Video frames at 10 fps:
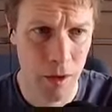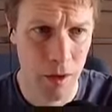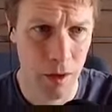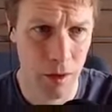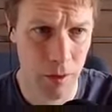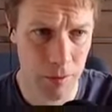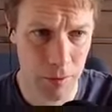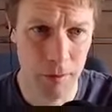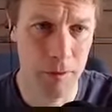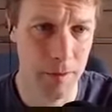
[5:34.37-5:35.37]
Well, the
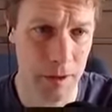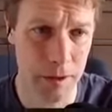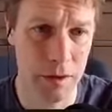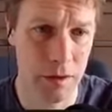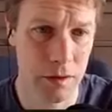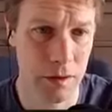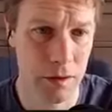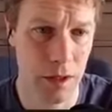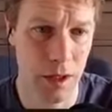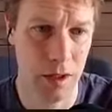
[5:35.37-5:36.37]
problem is
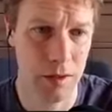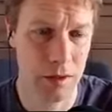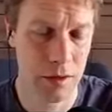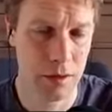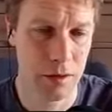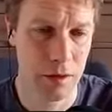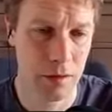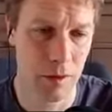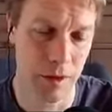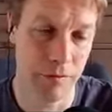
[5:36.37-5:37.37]
that,
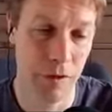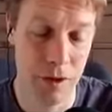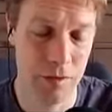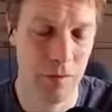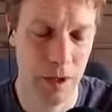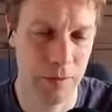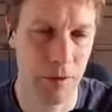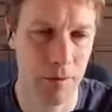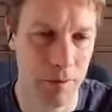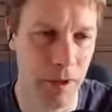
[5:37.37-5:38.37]
well, the first way the
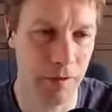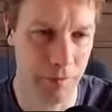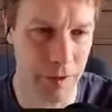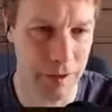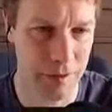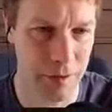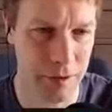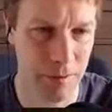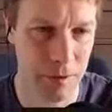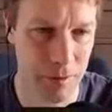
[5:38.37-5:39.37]
problem manifests, which
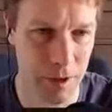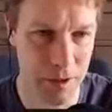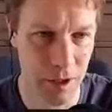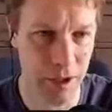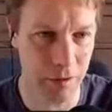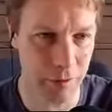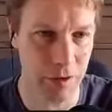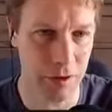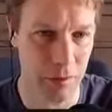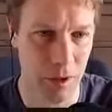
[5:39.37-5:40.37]
is possibly a slightly
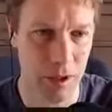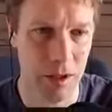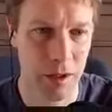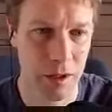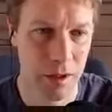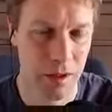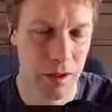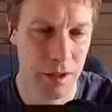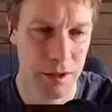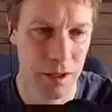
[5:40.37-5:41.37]
confusing way,
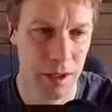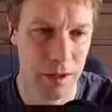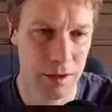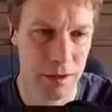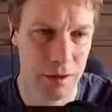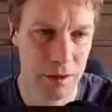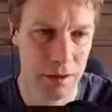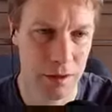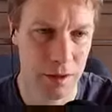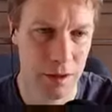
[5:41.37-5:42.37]
is that
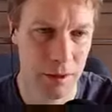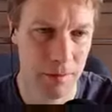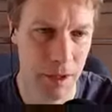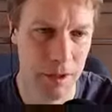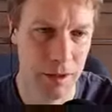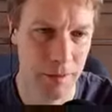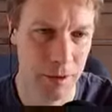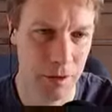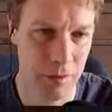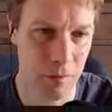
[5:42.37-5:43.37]
the match statement
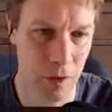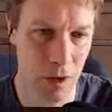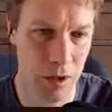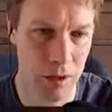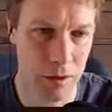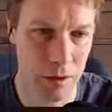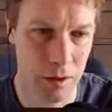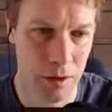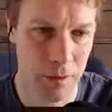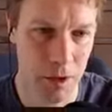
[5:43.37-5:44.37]
doesn't work
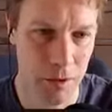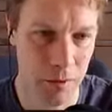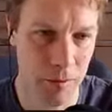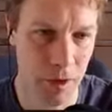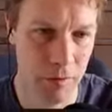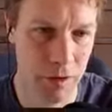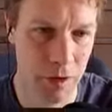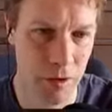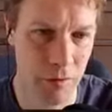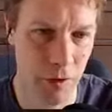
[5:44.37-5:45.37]
because we might
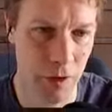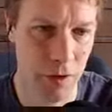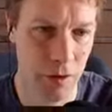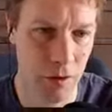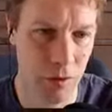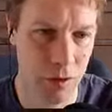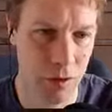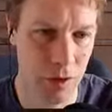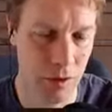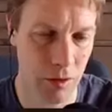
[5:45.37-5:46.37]
return a file logger or a
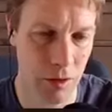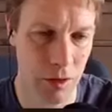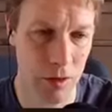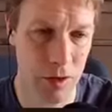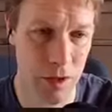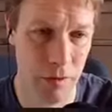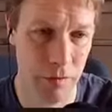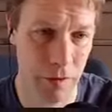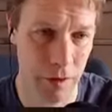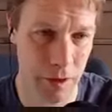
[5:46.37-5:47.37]
stood out logger, and those are
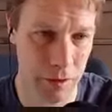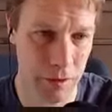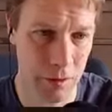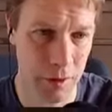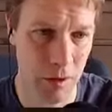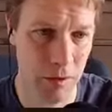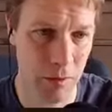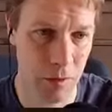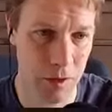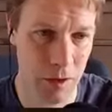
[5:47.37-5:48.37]
different things. So we don't know
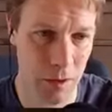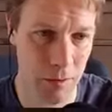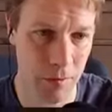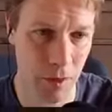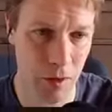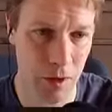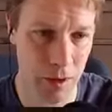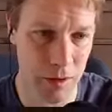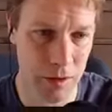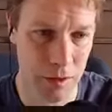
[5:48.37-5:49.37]
what the type of logger
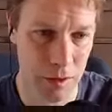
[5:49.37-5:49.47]
is.